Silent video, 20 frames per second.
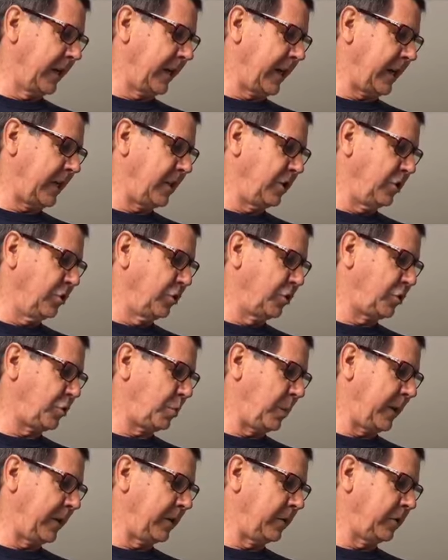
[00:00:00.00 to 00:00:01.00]
A huge
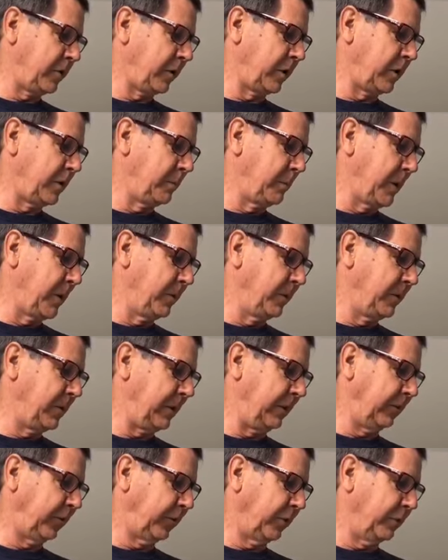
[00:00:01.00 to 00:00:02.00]
twin-turbo
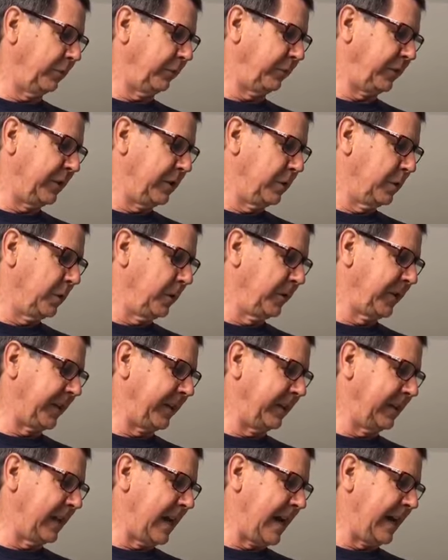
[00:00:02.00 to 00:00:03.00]
diesel-fueled
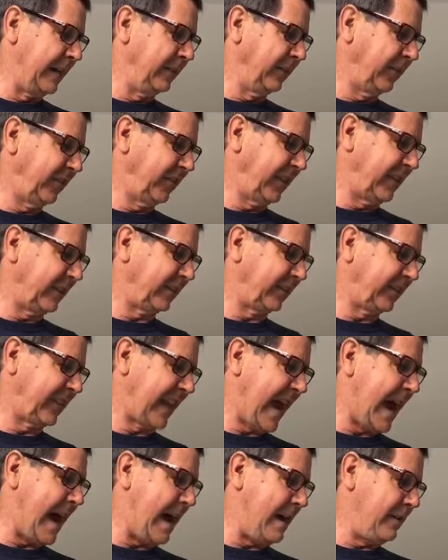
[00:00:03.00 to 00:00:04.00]
inline
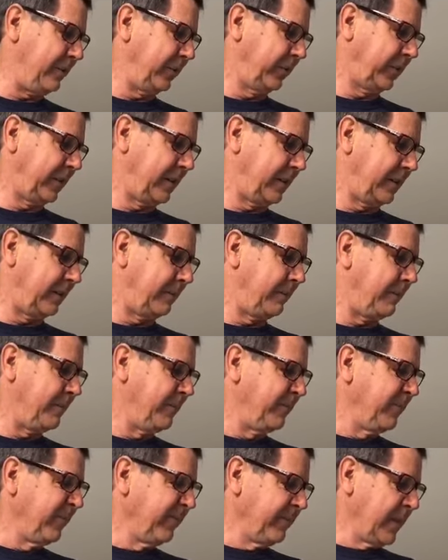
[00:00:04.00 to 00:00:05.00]
6000.
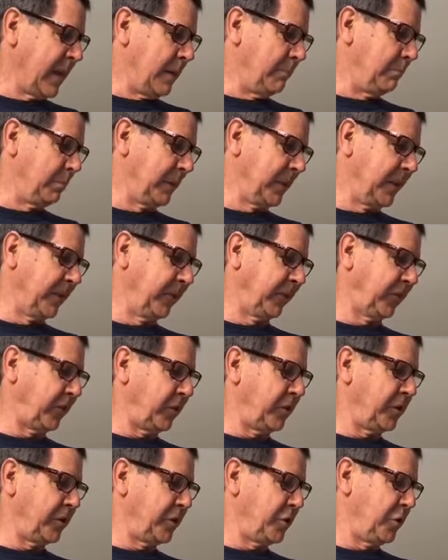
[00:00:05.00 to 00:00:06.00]

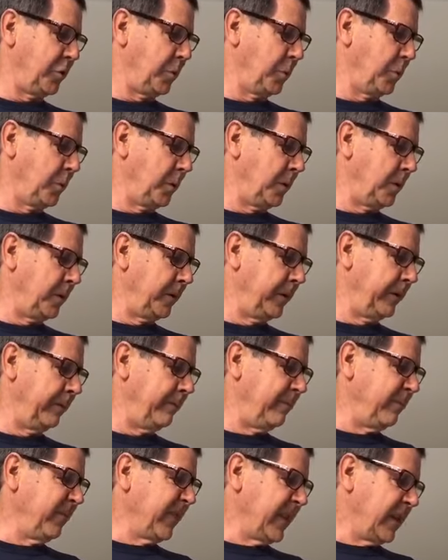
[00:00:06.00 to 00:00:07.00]
Blizzard cooled.
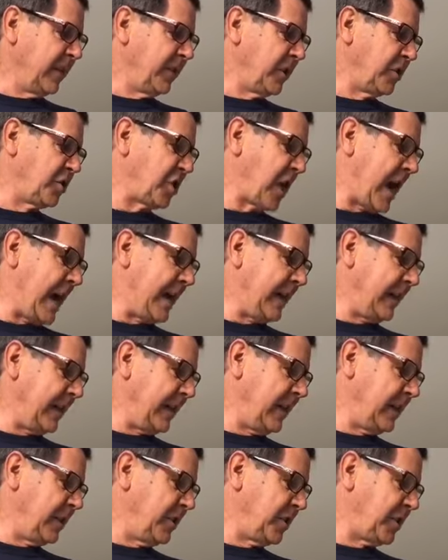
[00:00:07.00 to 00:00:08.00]
The giant
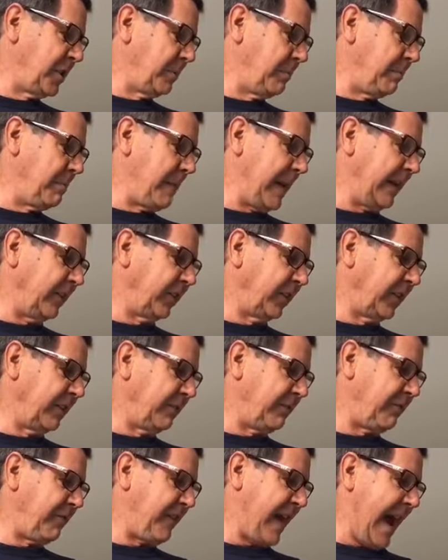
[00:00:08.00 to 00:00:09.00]
engine makes it
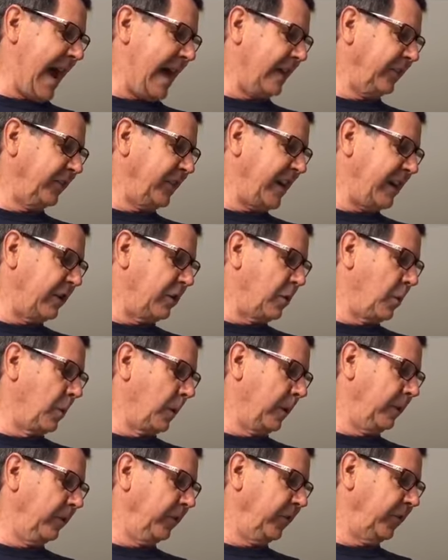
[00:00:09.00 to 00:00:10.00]
fast. Air
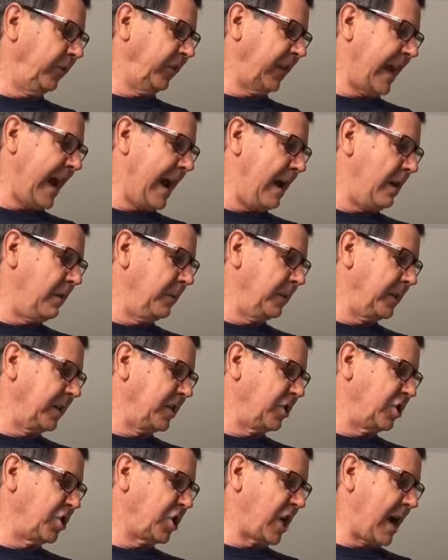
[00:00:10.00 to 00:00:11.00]
horns sound
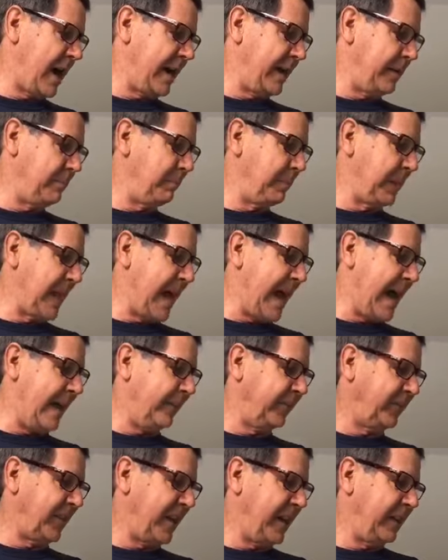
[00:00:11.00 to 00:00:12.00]
a giant
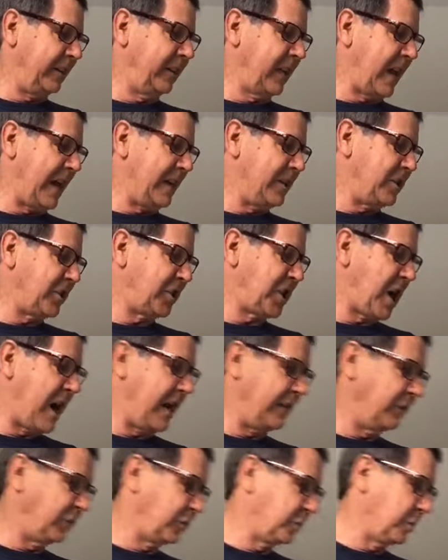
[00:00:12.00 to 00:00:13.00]
blast. Headlights
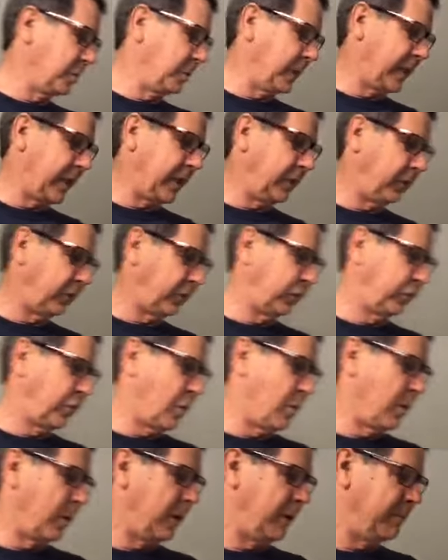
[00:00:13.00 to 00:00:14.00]
shine through any
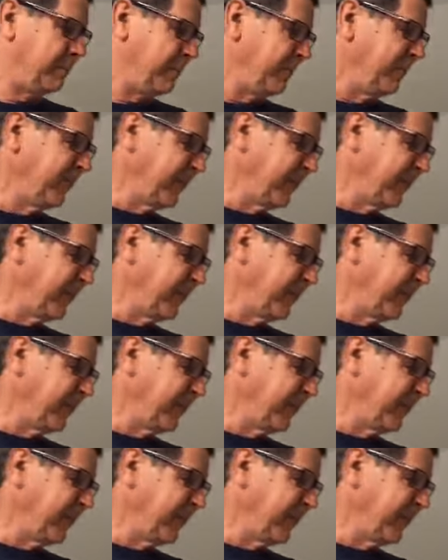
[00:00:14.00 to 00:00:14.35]
storm.